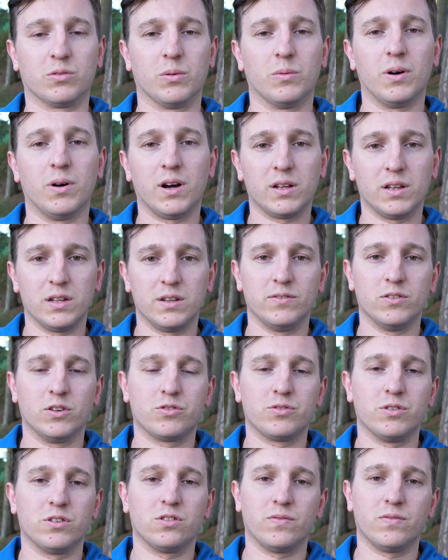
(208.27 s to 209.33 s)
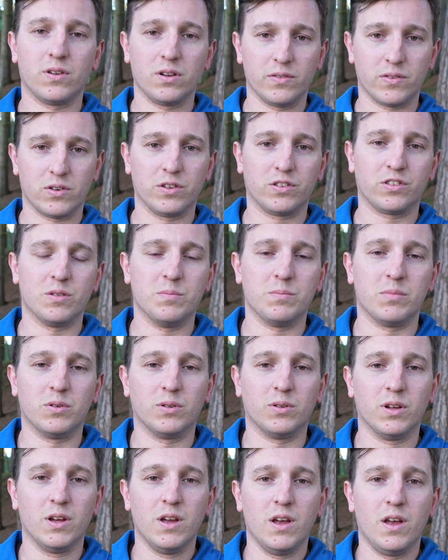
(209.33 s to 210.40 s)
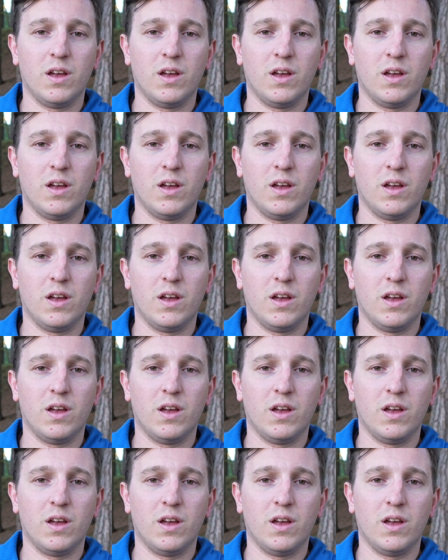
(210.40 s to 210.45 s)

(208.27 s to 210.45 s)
Well, what are leave no trace? Very simple.